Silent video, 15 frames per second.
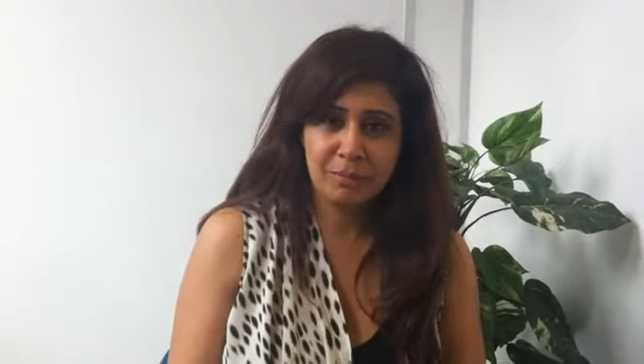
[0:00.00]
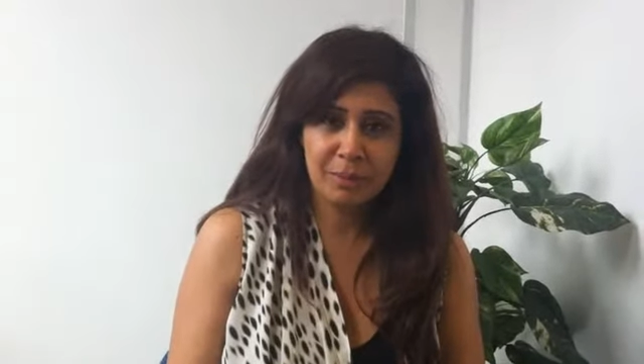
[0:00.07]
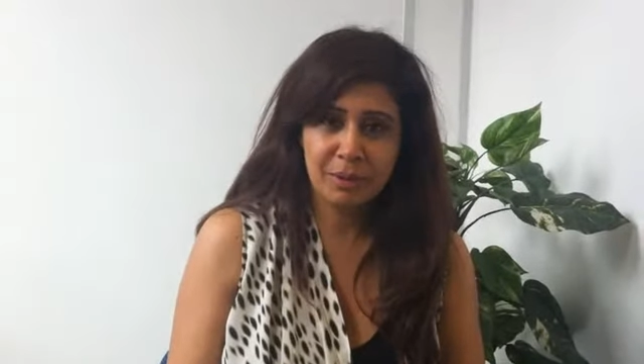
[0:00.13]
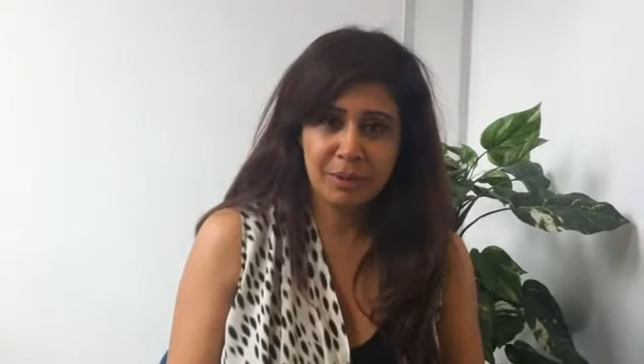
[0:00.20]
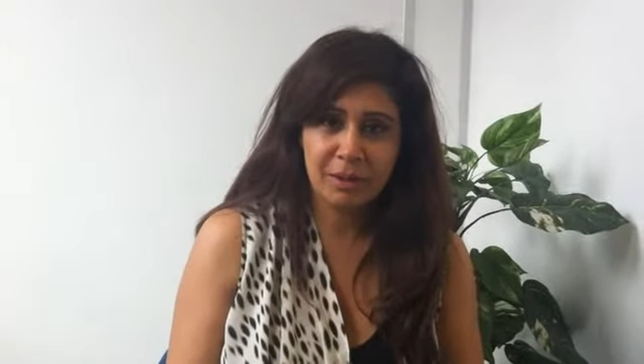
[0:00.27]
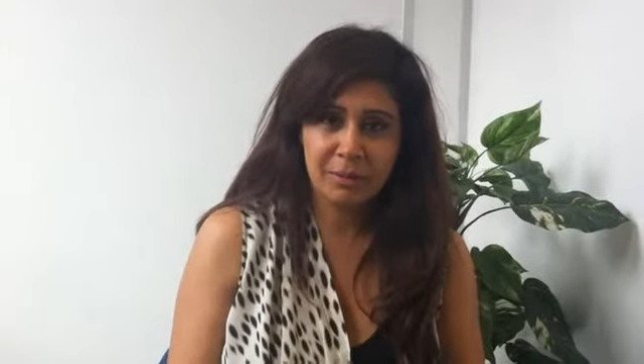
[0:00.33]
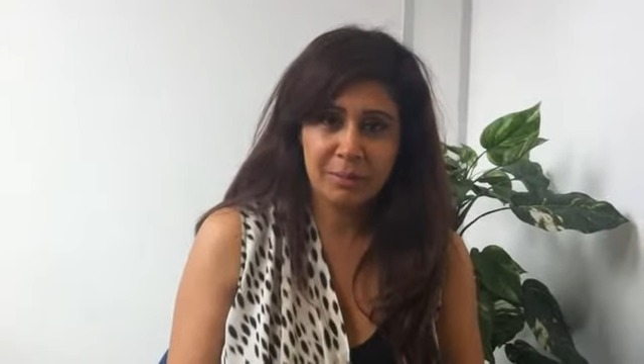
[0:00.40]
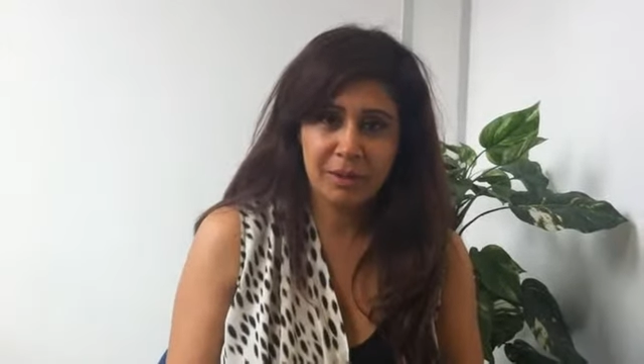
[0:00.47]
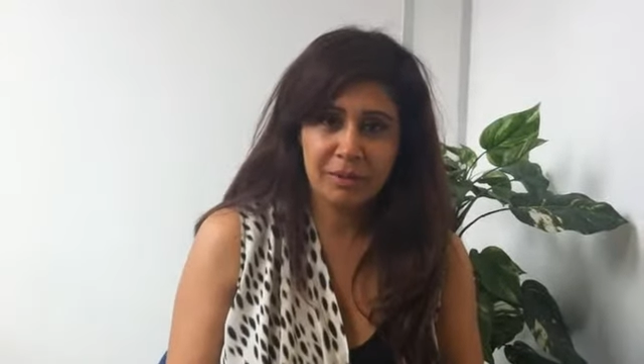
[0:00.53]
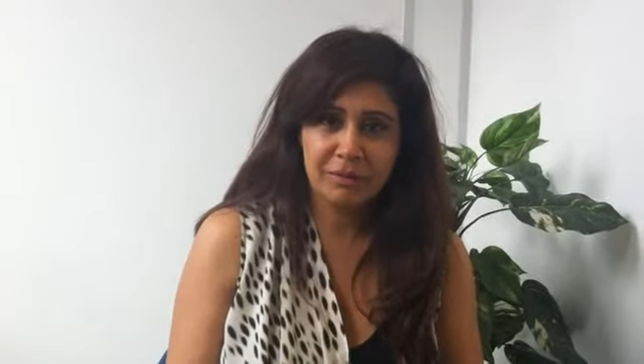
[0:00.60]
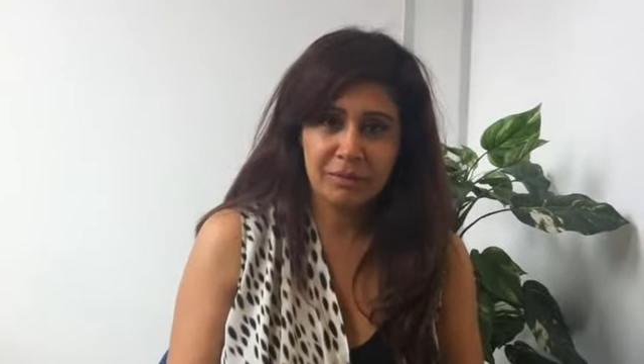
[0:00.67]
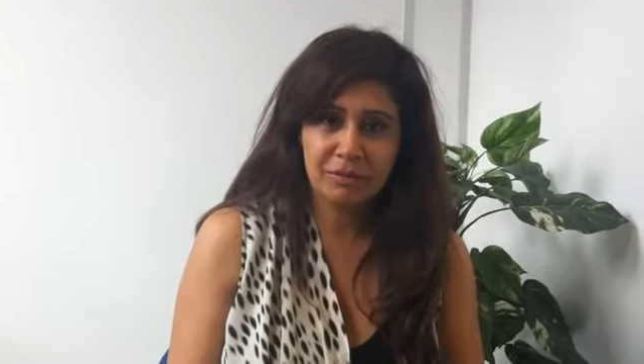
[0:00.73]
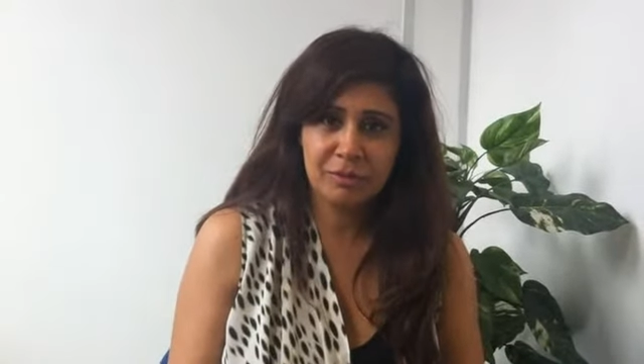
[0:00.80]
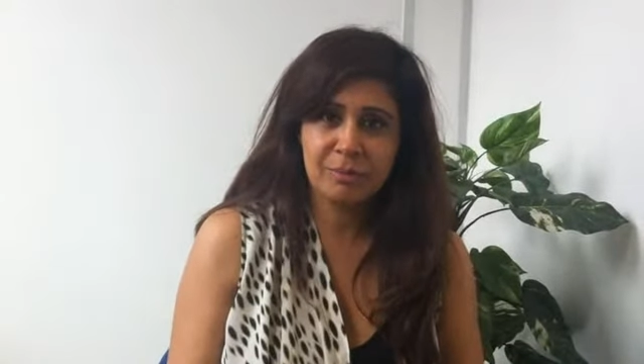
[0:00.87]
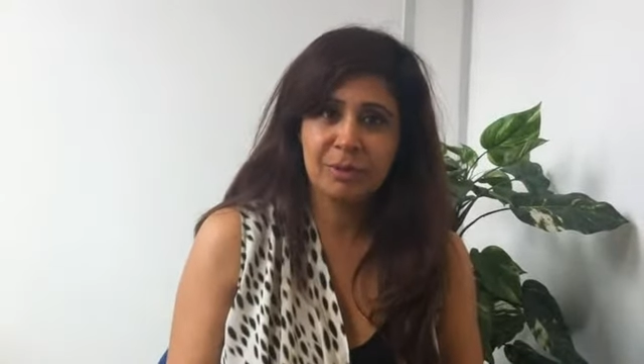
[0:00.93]
But it can make
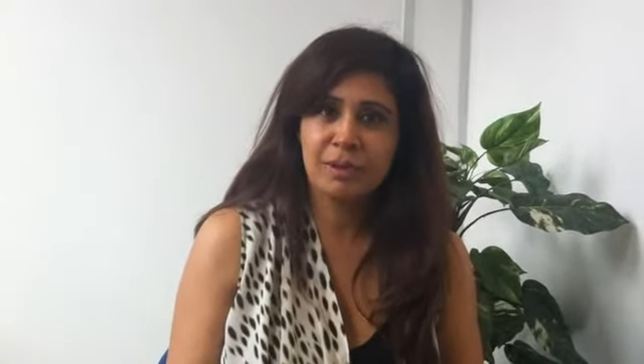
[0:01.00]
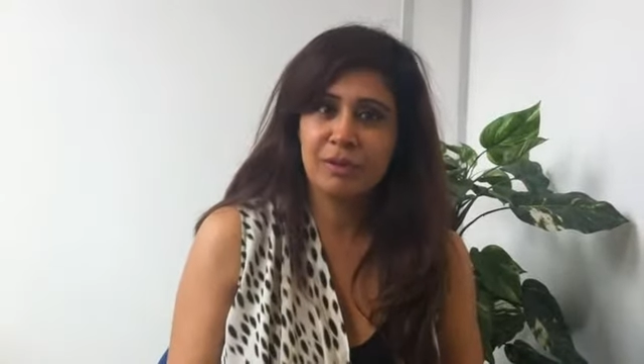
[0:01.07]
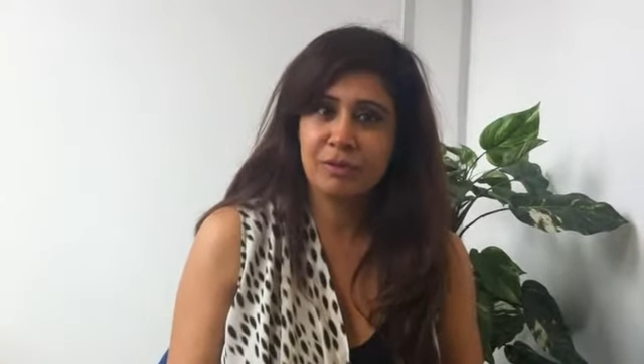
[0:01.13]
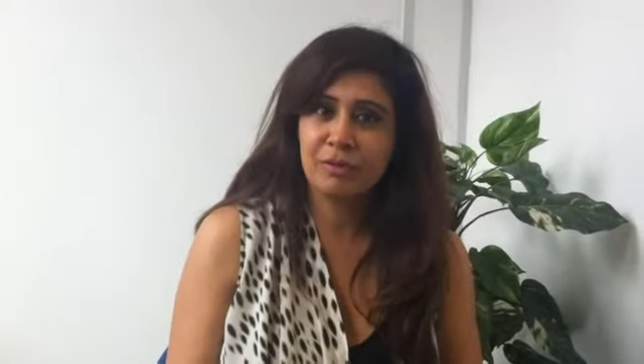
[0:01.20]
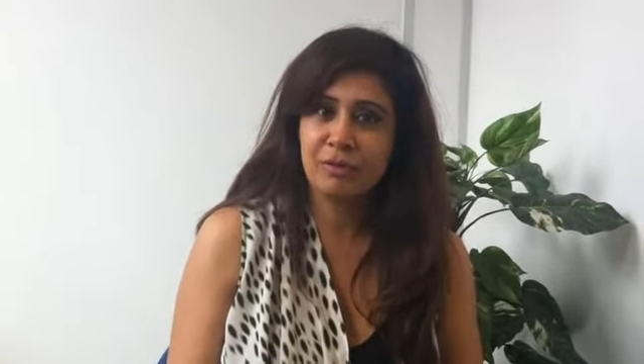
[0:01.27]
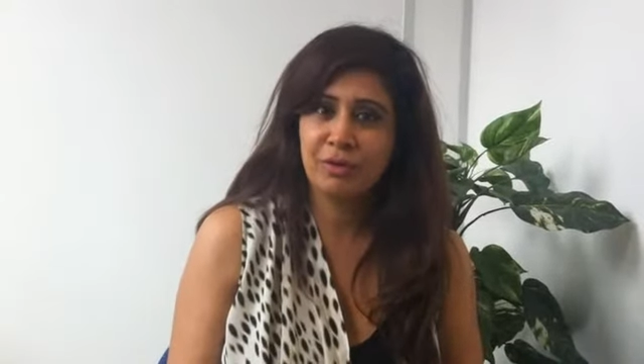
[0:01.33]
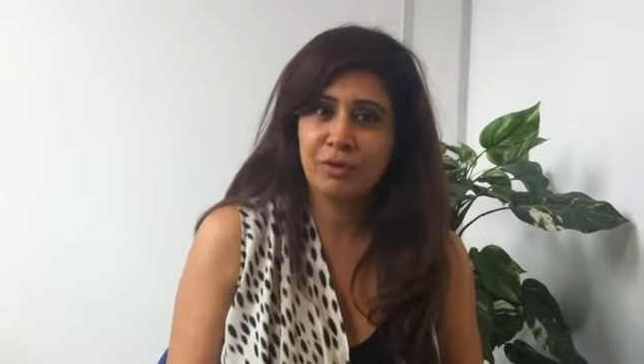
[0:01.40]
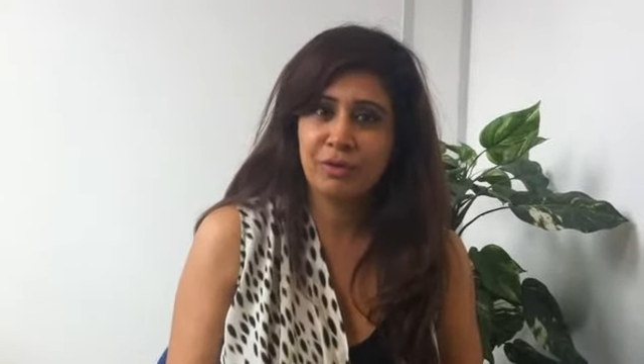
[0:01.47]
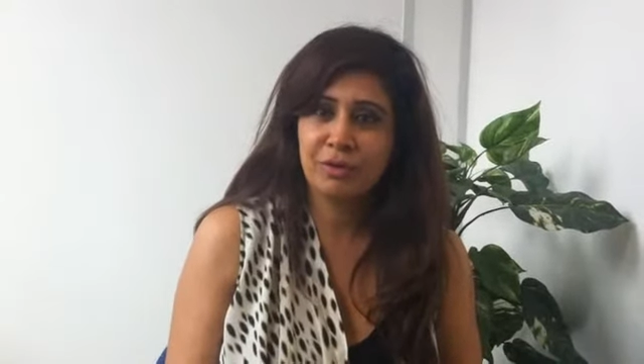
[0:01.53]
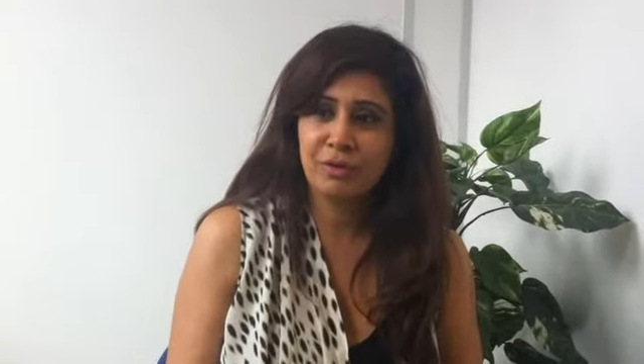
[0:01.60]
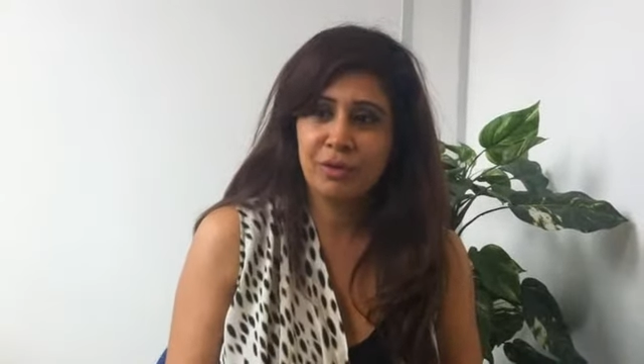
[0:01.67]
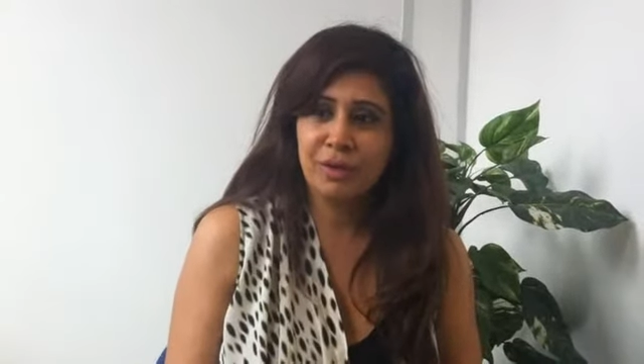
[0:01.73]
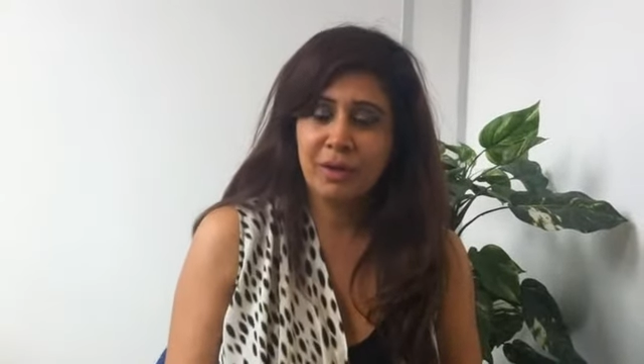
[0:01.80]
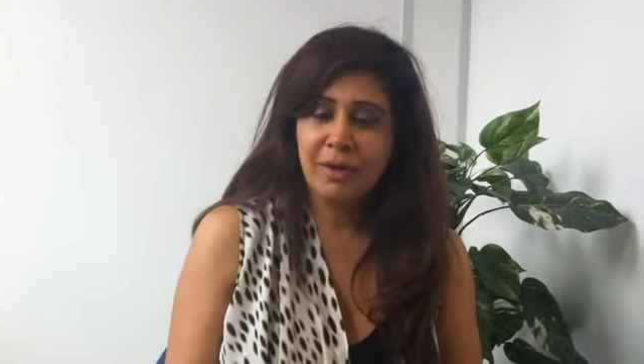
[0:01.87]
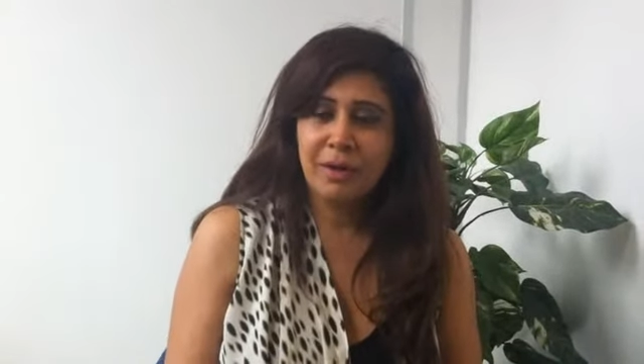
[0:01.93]
such a big difference.